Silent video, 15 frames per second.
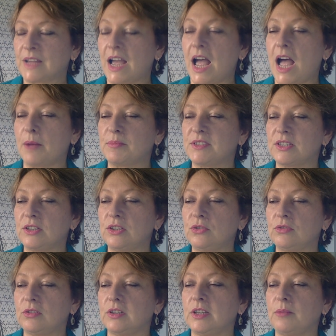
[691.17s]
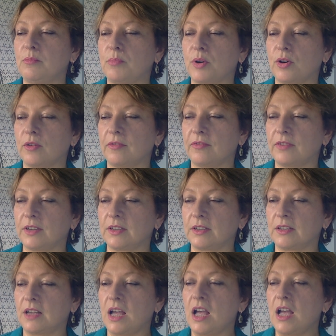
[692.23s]
Absolutely perfect.
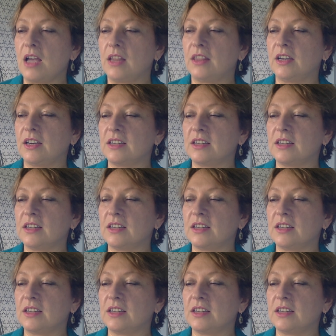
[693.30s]
There